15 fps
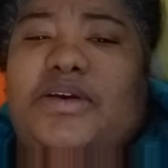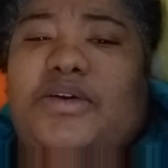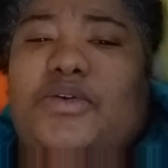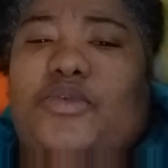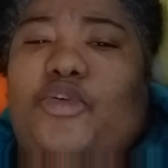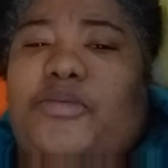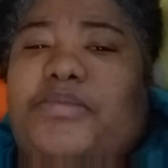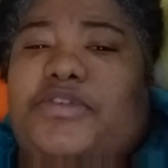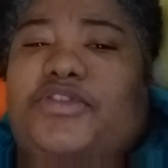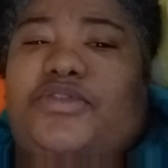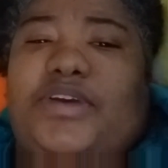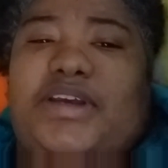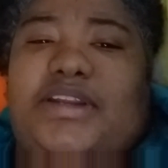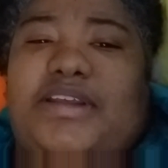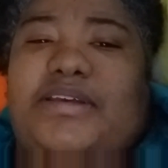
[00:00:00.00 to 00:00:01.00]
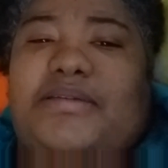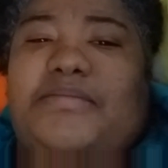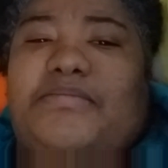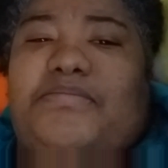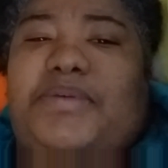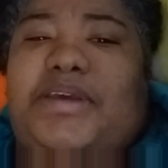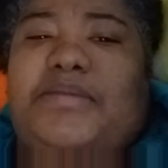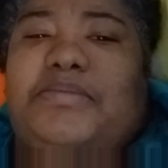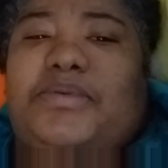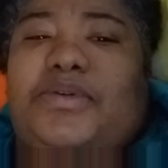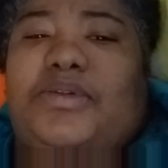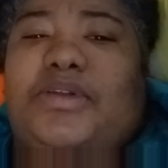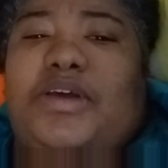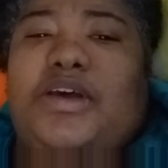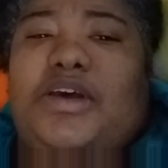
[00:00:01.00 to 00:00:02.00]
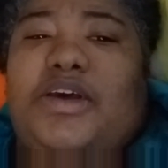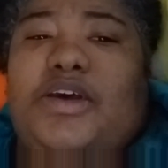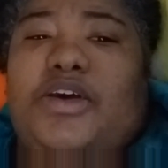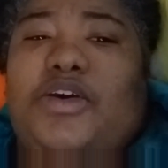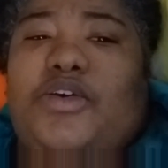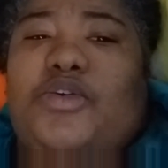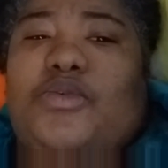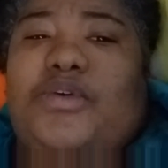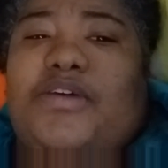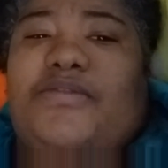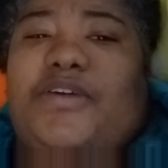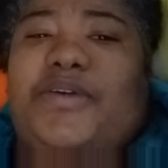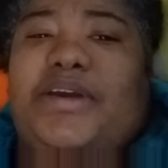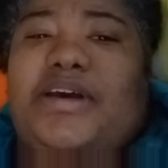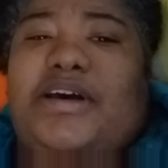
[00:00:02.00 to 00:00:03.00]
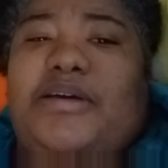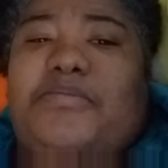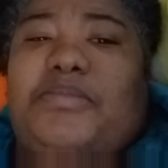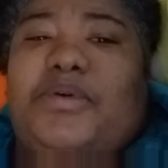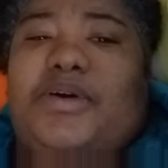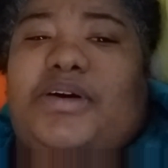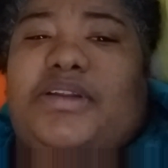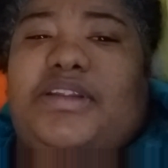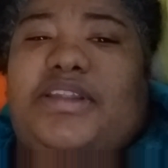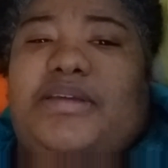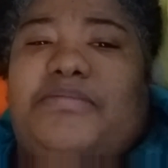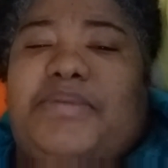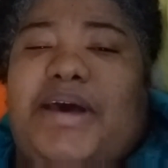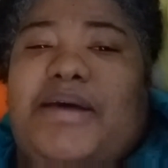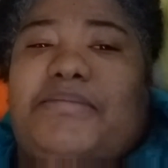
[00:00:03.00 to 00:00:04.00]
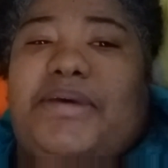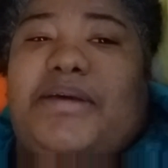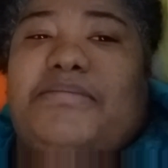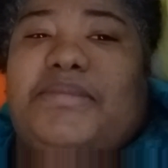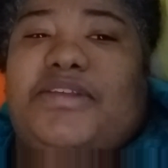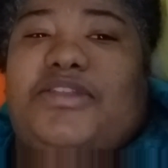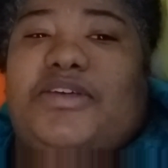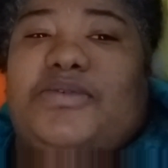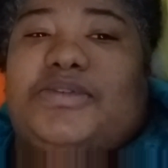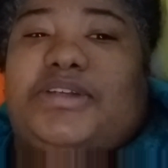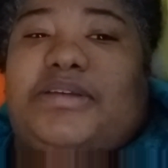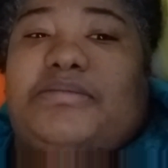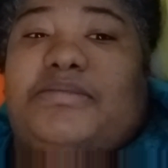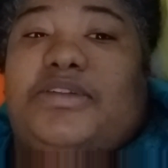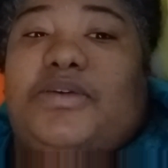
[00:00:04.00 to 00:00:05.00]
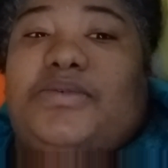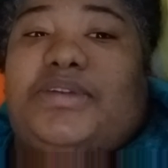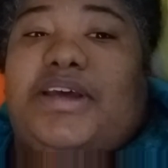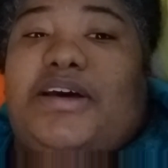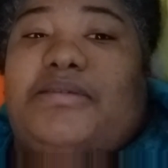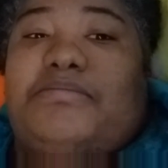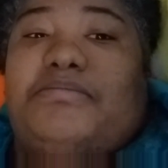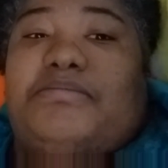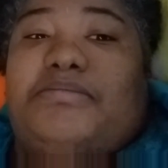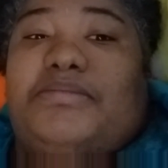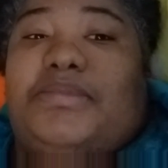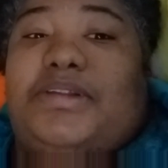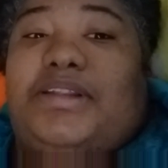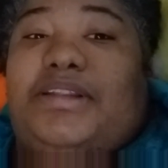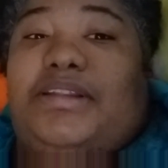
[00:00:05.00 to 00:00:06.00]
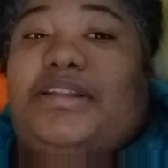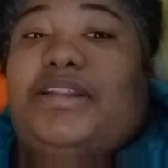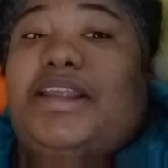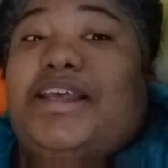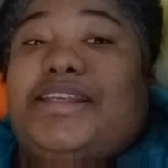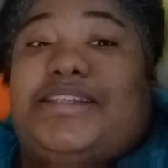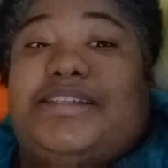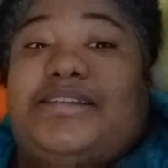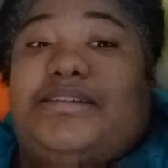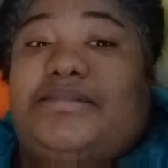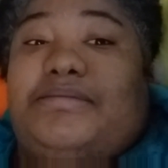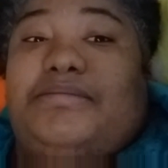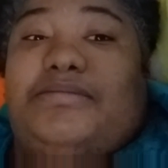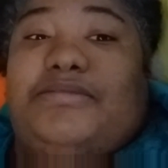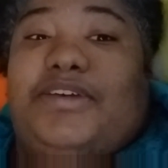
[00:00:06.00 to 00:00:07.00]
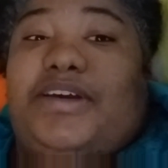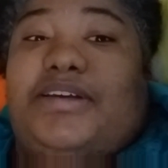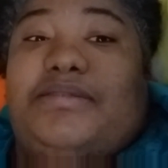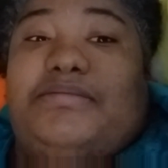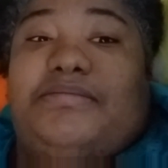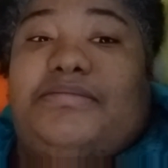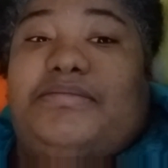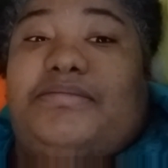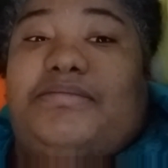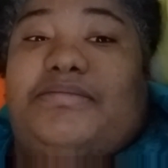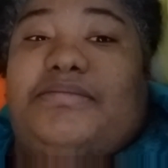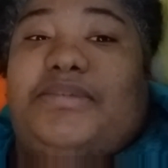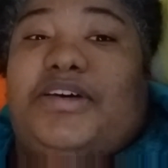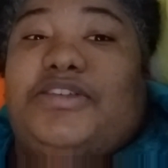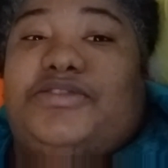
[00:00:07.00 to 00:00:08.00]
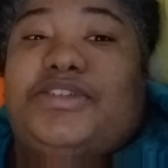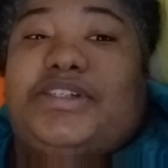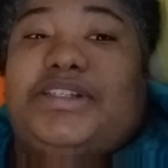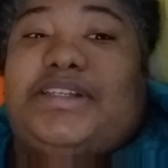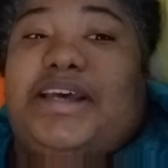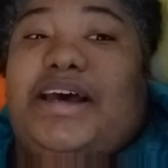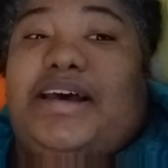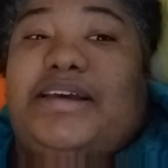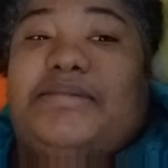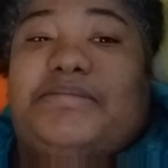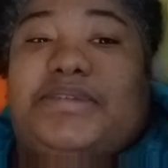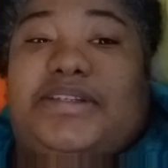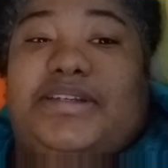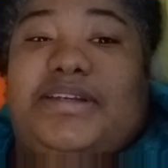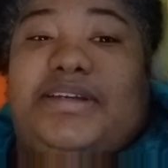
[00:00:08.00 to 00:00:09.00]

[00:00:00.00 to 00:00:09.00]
or betrayed him. People who are very up on the Batman mythos can no doubt list, right, hundreds of times,